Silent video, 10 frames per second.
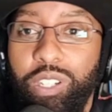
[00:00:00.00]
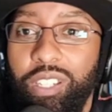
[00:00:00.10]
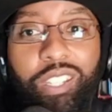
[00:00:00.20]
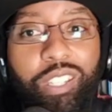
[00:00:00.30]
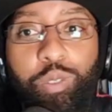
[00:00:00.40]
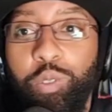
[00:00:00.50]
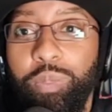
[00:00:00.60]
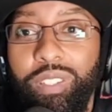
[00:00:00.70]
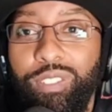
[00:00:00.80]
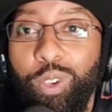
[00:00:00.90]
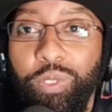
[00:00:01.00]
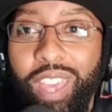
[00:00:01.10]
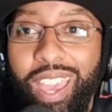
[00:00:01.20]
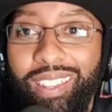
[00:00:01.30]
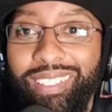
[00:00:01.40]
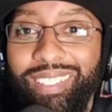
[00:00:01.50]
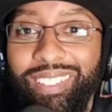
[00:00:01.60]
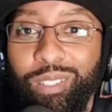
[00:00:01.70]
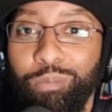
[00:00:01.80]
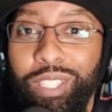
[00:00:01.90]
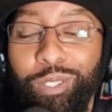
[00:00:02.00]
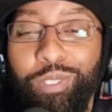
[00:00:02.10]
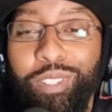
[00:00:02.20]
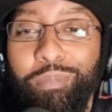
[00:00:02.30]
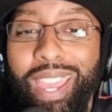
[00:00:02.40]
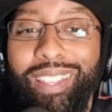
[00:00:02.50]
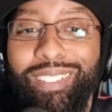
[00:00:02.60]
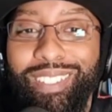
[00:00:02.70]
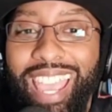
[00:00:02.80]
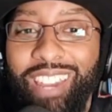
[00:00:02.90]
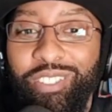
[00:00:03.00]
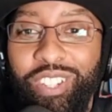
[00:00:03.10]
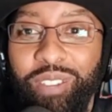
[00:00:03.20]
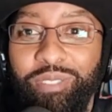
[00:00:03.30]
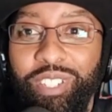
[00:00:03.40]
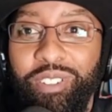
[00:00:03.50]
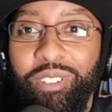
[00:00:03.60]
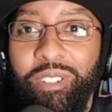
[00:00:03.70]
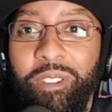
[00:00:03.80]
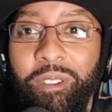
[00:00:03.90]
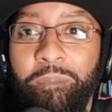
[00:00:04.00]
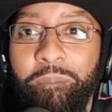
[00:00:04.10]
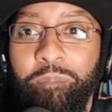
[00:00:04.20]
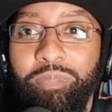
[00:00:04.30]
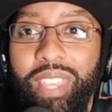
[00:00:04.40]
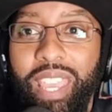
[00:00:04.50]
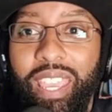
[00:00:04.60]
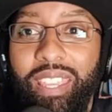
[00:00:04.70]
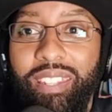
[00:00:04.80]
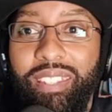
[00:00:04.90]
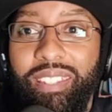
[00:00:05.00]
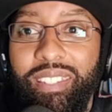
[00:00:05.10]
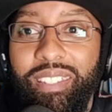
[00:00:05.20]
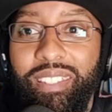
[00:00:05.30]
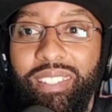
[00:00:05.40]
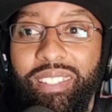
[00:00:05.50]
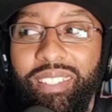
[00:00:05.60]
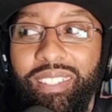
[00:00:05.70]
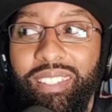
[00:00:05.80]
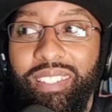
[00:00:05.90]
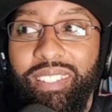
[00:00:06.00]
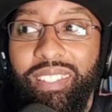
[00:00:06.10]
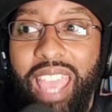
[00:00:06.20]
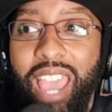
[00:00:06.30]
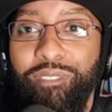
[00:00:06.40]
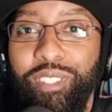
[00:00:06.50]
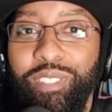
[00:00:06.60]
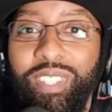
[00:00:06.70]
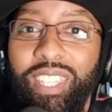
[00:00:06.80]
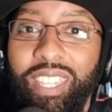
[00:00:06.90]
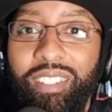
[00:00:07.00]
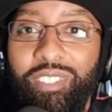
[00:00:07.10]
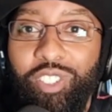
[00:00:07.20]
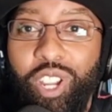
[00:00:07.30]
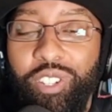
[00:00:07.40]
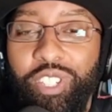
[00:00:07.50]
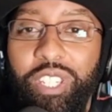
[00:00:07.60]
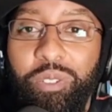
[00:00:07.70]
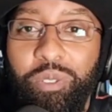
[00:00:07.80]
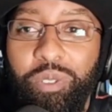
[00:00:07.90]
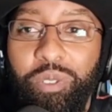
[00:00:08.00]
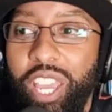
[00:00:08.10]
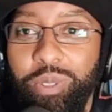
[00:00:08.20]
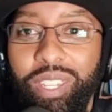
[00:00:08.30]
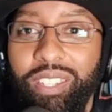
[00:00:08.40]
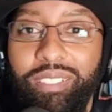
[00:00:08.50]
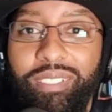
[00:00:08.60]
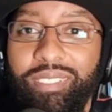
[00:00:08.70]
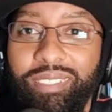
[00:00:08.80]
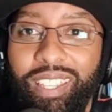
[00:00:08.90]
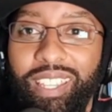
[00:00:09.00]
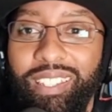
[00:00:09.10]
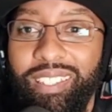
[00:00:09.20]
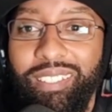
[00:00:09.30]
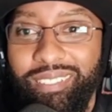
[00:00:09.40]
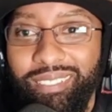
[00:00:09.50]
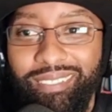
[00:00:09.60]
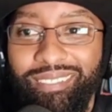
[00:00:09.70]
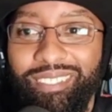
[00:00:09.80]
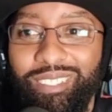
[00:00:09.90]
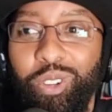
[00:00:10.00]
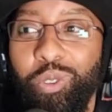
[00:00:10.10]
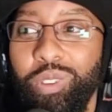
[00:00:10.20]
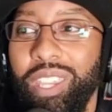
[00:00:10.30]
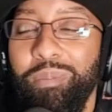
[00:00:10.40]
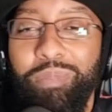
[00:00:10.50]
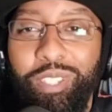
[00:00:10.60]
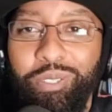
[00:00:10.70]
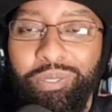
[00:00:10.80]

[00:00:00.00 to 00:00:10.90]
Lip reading: would be so sad to be losing max energy every turn and have this thing get Chang-Chi'd or Shadow King, and then your whole game, you're